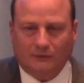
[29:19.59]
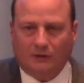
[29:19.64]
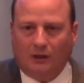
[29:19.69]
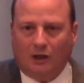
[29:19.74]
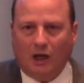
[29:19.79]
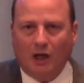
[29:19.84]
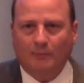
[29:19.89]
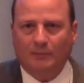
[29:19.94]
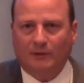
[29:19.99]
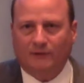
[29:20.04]

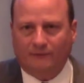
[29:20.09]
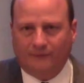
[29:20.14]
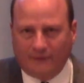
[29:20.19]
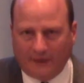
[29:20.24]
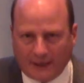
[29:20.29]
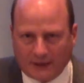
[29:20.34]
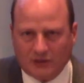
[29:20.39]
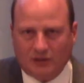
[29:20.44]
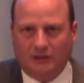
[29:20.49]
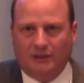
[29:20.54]
Our
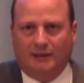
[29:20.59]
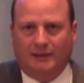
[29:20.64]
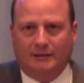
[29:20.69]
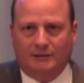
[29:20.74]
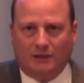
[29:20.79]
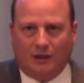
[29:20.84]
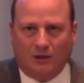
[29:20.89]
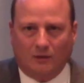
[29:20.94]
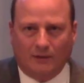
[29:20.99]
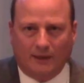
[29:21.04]
perfection
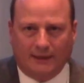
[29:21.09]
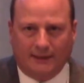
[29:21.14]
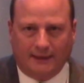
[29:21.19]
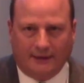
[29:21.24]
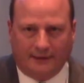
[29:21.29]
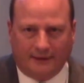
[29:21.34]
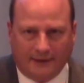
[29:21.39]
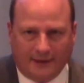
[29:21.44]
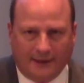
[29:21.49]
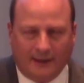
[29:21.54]
is already
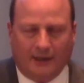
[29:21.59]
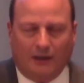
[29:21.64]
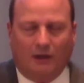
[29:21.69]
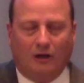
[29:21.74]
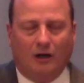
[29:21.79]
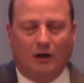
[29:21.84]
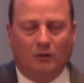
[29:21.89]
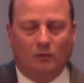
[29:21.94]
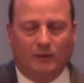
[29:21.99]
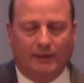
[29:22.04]
there.
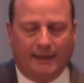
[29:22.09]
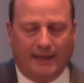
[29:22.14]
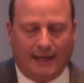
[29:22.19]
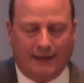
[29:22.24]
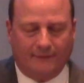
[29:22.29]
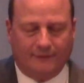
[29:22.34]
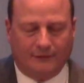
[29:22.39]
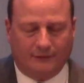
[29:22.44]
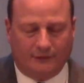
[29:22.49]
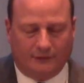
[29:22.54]
All we
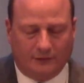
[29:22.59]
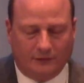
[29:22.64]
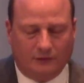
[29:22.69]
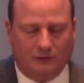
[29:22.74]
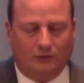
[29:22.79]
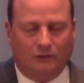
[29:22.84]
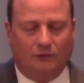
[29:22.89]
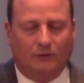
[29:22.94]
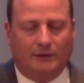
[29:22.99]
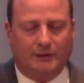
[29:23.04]
have to
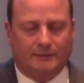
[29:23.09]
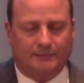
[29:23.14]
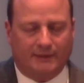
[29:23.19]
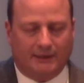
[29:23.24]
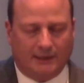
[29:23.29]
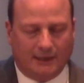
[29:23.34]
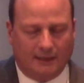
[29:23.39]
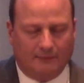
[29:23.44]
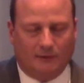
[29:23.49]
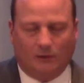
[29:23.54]
do is
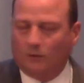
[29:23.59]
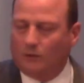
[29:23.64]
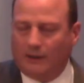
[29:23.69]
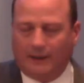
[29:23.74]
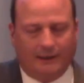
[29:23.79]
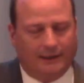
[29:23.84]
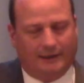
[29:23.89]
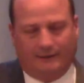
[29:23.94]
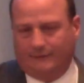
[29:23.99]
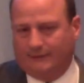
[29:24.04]
become
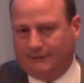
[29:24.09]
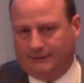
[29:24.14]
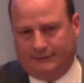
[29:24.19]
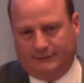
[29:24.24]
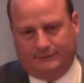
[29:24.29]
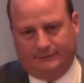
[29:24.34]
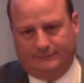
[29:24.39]
aware of it.